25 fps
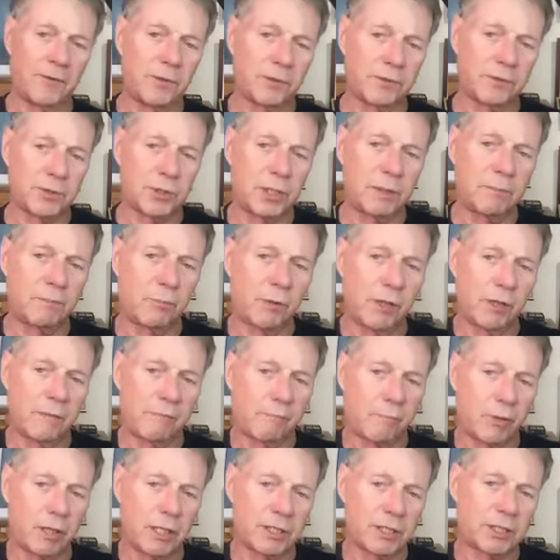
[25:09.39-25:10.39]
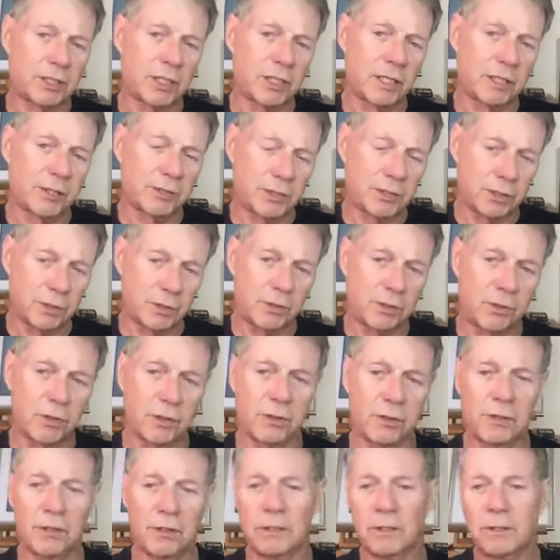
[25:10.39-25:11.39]
the sheep red blood cells and
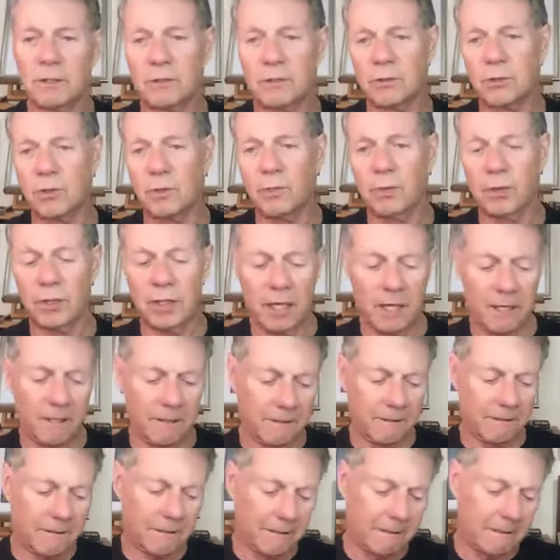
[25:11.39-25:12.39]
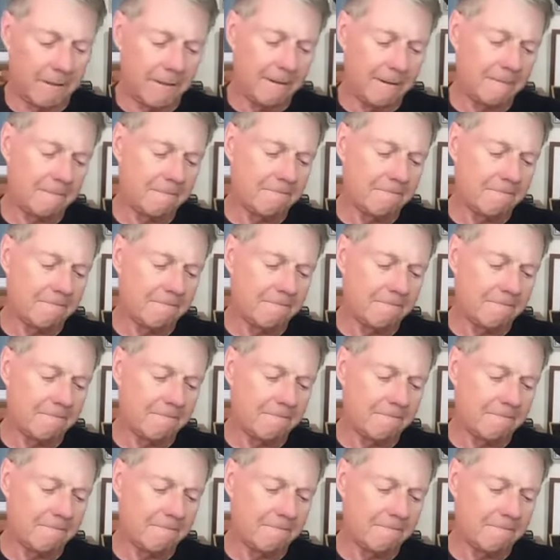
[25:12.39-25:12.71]
took the supernatant, and